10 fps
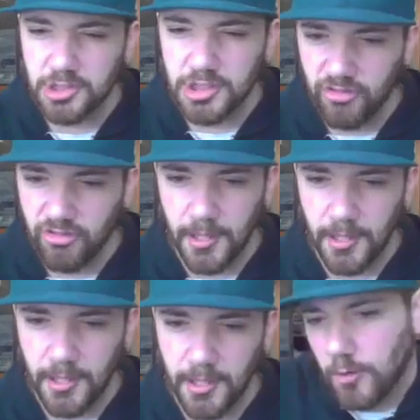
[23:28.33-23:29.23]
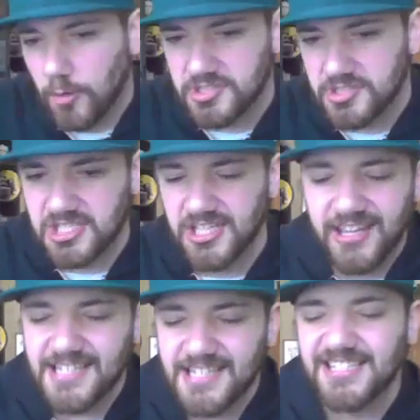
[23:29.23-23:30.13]
Just even trying to put yourself in
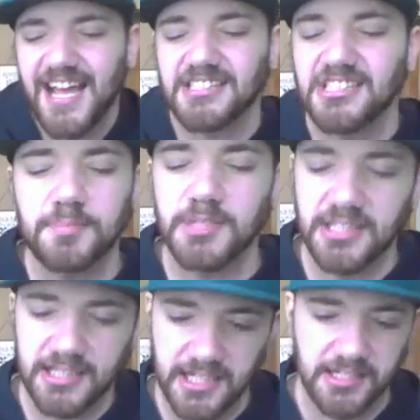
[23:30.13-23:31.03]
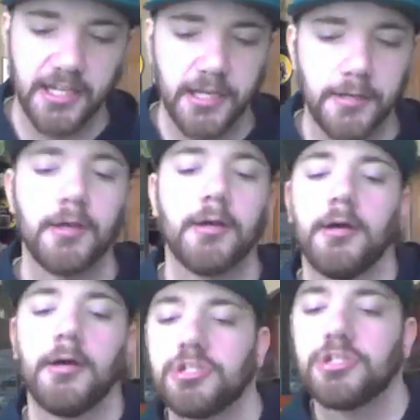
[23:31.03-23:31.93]
better field goal position, and that's not something
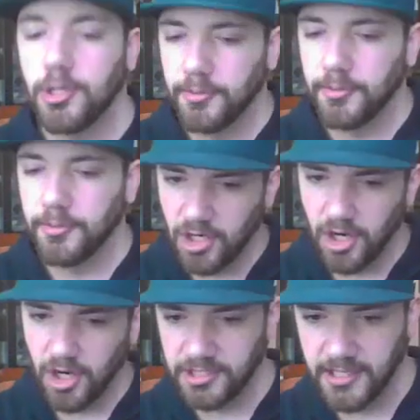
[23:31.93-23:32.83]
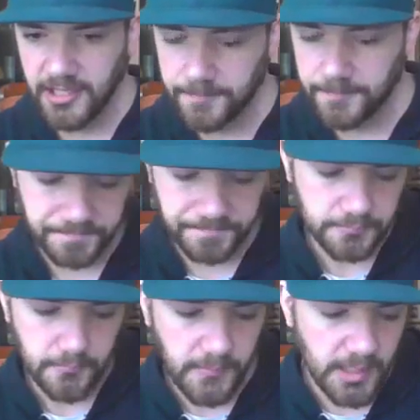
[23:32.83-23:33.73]
that they did. So the play
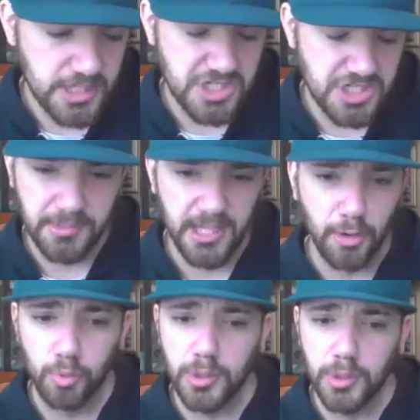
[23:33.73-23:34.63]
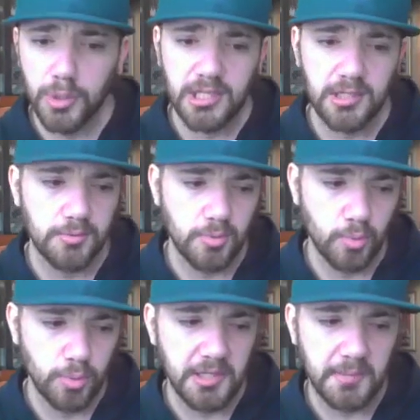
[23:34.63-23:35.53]
calling, again, is something
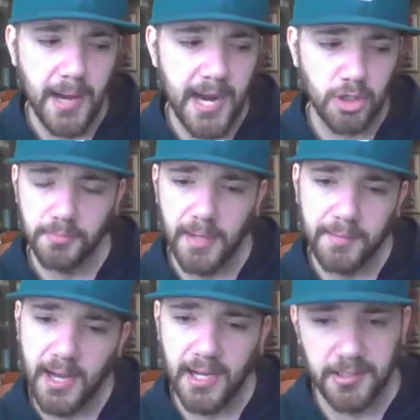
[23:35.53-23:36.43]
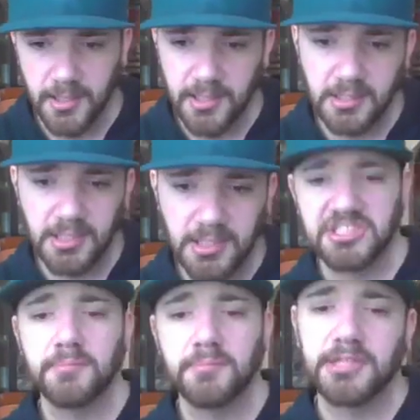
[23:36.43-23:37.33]
that really, really boggled my
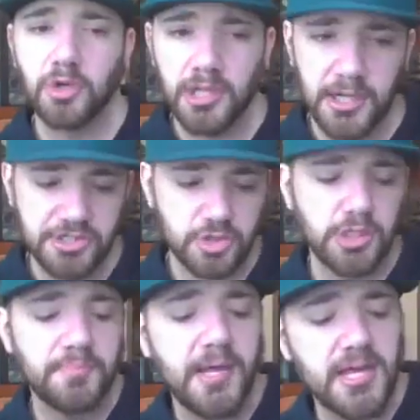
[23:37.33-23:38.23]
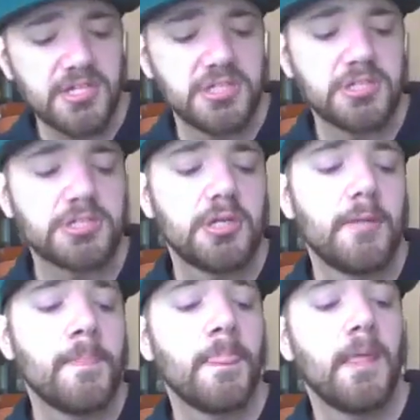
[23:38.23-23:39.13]
mind. It seemed like there were a lot of
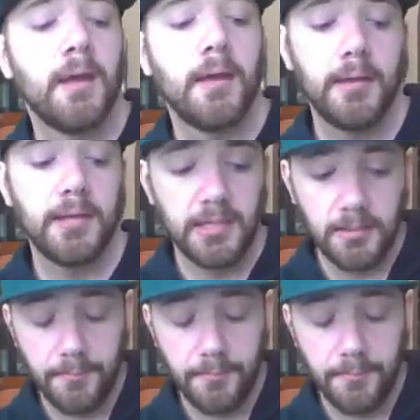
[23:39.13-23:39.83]
screen passes.